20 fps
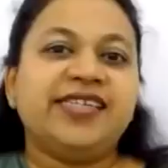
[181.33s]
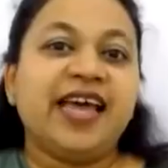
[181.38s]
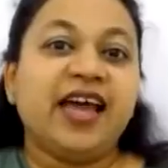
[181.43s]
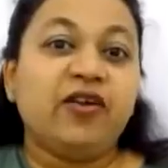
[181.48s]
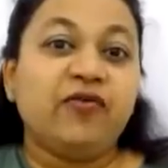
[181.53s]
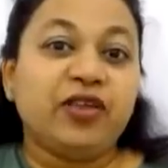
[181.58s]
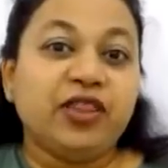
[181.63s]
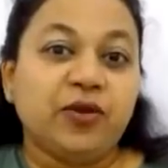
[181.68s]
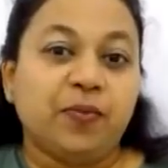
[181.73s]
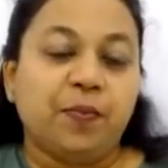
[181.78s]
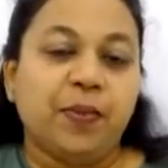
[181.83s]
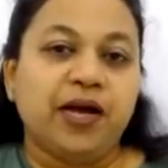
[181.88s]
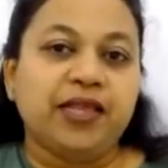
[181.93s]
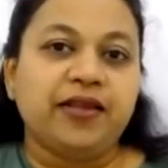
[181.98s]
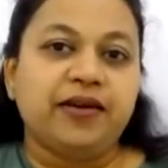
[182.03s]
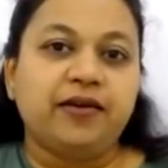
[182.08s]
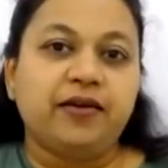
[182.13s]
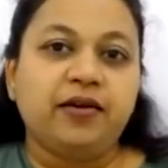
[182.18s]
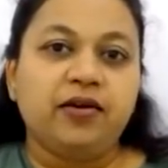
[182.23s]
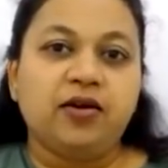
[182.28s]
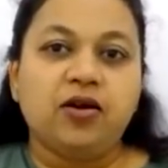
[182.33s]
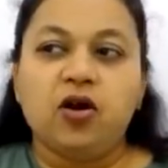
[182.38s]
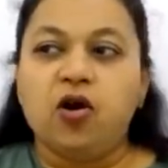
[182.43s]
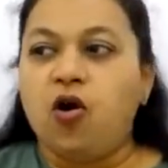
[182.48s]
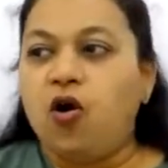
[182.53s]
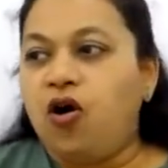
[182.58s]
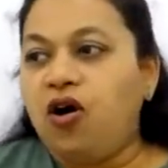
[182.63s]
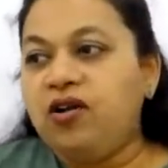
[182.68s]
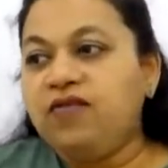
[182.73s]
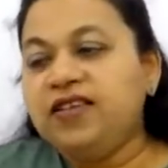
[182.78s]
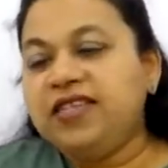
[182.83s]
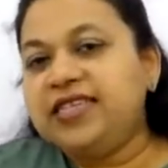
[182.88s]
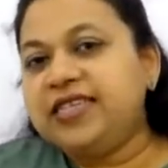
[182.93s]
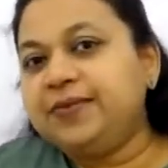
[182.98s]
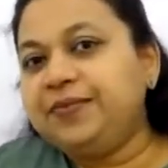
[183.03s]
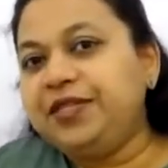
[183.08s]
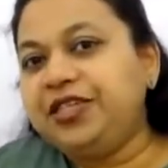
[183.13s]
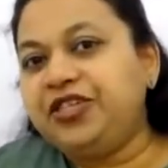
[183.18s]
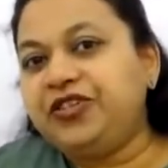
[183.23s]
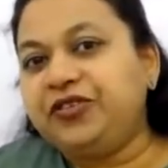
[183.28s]
there with mother or with
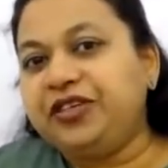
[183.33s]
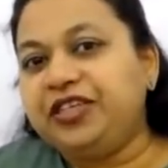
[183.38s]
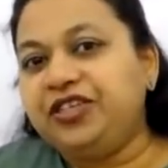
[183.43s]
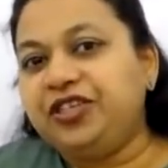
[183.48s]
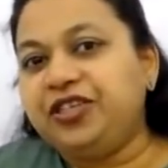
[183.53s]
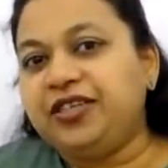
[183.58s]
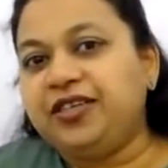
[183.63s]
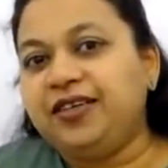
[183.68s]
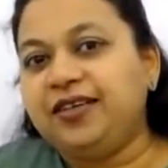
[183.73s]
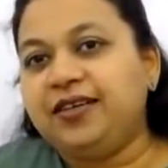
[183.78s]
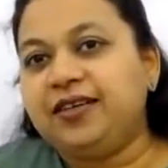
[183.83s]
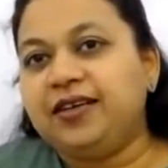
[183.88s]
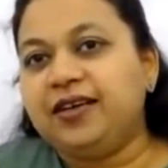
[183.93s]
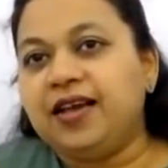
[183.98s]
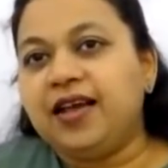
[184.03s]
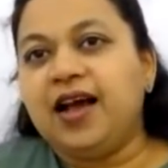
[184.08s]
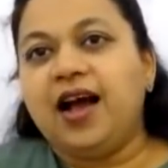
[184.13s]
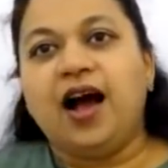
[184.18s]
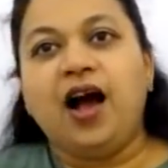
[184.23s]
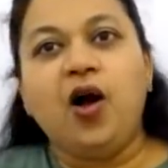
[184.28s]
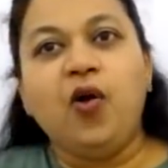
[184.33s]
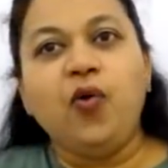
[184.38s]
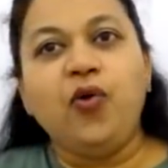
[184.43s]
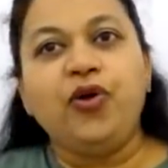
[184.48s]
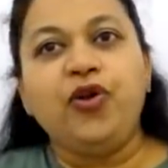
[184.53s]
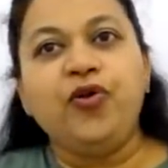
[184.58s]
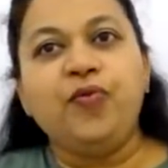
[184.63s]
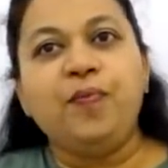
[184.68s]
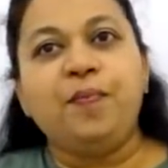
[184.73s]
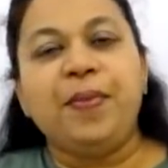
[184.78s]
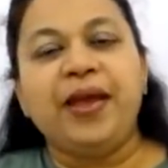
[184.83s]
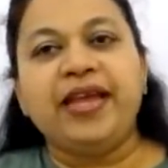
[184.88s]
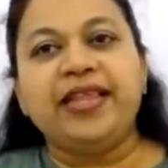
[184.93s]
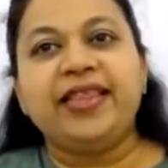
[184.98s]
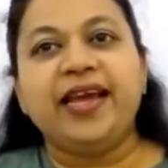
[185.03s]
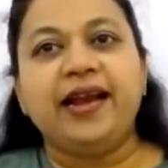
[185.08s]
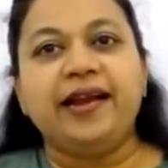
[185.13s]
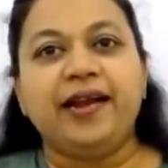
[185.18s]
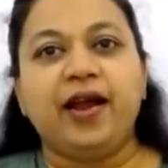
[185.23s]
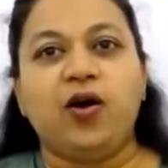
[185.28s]
some stranger? How could you make
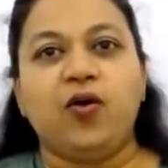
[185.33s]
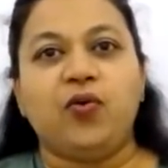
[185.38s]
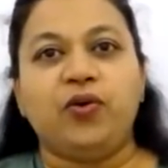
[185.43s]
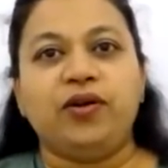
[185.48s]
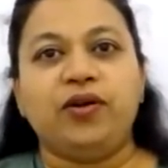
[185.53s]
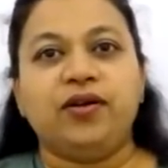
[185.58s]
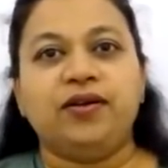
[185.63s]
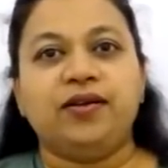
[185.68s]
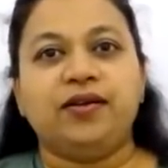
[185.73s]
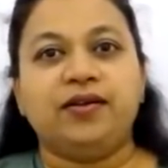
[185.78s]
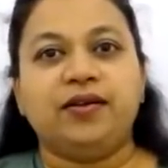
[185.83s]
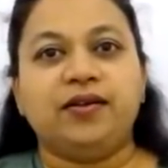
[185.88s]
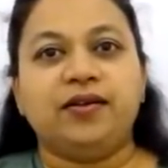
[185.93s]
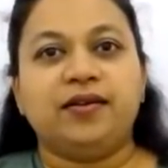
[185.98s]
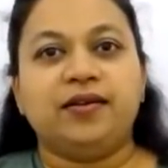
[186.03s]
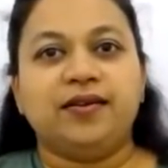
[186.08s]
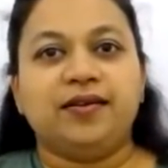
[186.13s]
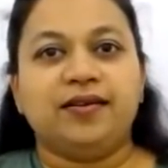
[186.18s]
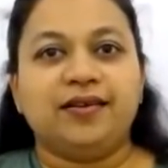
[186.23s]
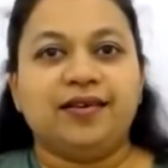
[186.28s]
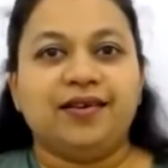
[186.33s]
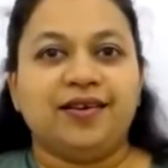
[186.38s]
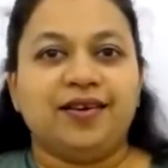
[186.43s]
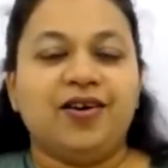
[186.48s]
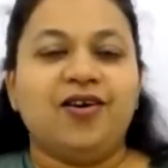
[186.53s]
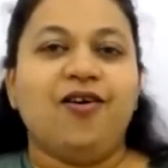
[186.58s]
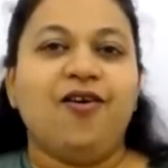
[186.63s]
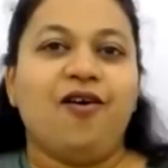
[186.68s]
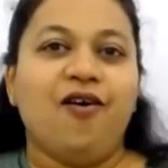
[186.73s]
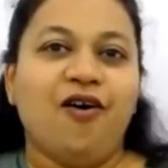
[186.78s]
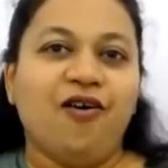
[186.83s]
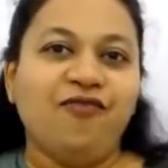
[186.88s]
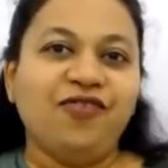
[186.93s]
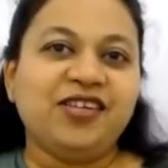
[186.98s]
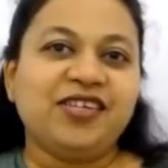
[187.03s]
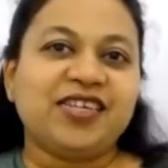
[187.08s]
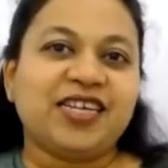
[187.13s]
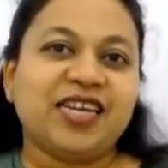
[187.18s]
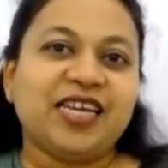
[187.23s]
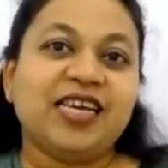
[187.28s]
that out?
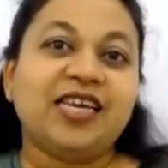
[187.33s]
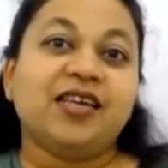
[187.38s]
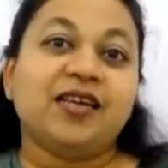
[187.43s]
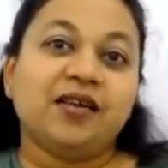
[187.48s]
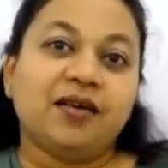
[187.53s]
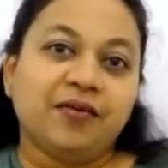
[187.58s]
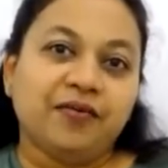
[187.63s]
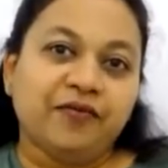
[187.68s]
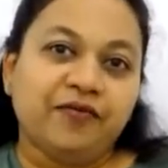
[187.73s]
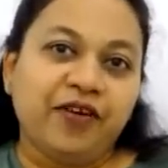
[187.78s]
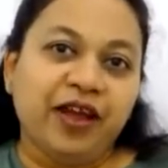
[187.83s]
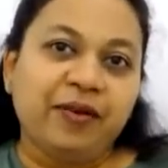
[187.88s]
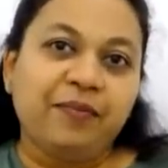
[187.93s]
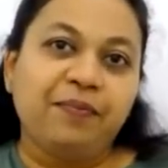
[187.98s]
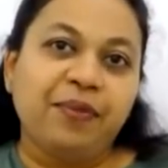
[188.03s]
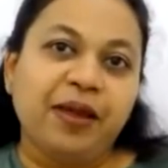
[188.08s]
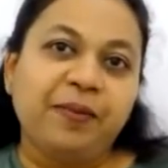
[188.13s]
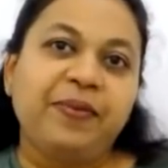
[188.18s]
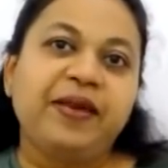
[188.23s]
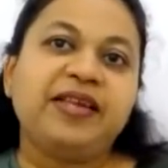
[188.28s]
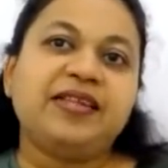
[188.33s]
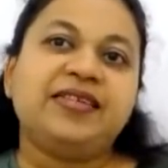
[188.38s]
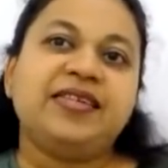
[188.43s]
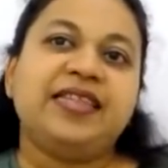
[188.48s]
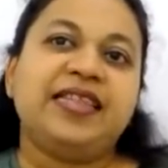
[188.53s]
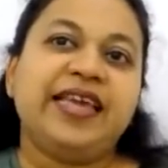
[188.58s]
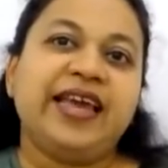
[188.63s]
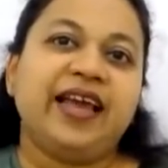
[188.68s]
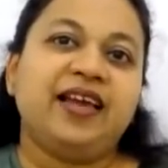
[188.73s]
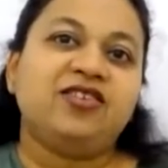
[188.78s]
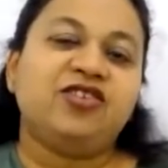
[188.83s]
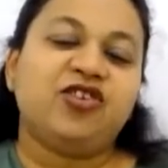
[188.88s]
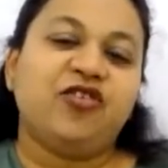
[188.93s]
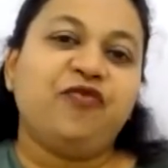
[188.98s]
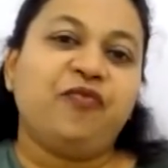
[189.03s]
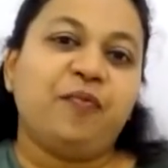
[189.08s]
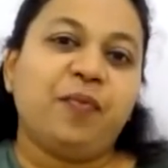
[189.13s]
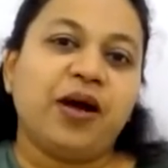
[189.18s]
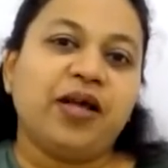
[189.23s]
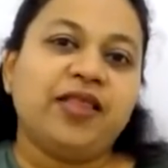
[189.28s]
Obviously, when baby is in the hands
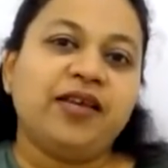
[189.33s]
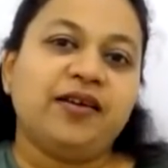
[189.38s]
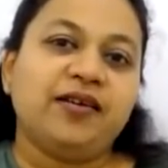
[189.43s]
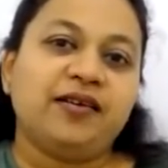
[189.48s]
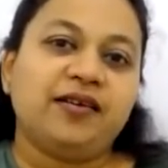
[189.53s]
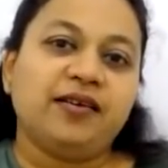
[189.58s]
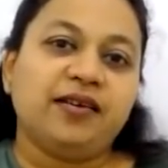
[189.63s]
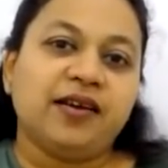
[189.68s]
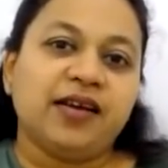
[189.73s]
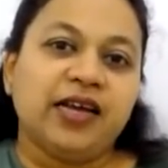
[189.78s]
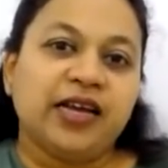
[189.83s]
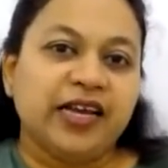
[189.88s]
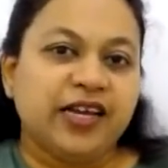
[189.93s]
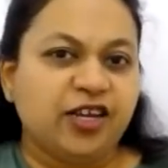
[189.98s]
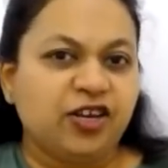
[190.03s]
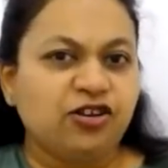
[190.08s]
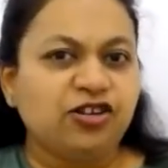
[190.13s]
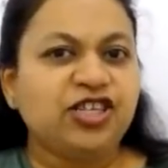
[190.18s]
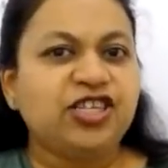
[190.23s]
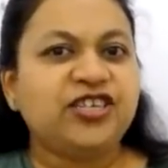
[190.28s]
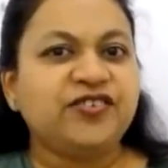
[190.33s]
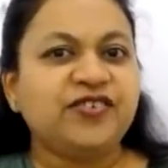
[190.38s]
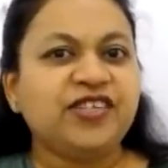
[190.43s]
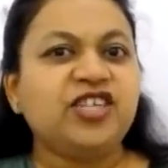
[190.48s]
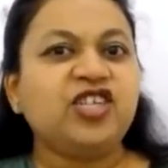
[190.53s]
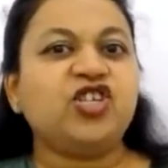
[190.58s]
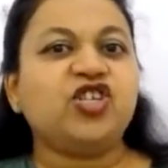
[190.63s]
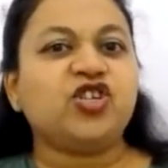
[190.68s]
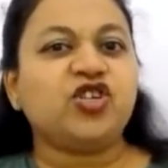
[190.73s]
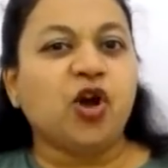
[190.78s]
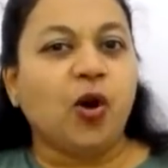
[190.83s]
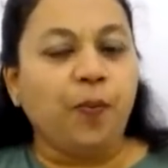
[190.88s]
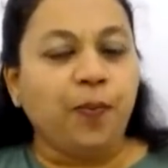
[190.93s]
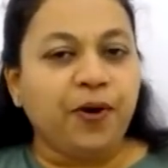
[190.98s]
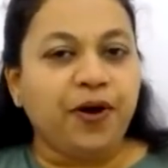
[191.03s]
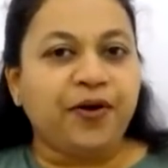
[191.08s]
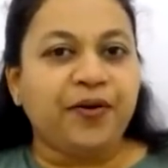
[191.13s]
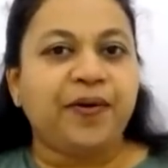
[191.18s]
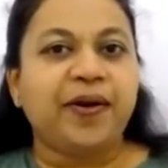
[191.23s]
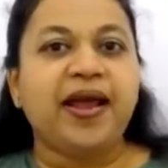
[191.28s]
of mother, she will
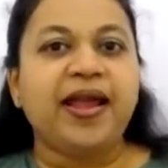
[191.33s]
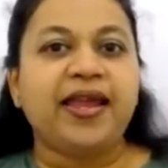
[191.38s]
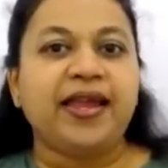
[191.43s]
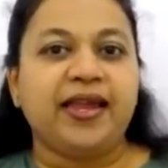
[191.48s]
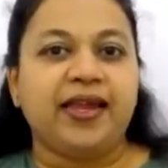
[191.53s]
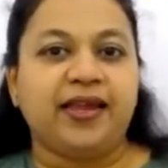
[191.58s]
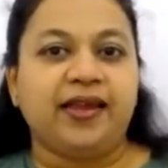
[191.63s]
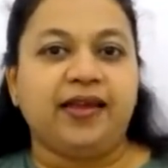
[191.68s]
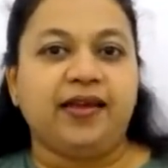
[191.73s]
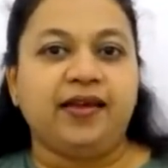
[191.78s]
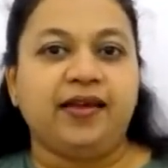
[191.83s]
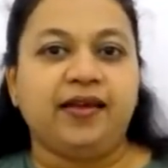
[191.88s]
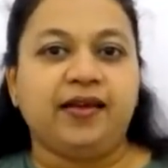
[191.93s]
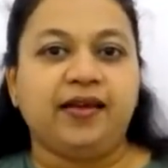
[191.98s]
stop crying.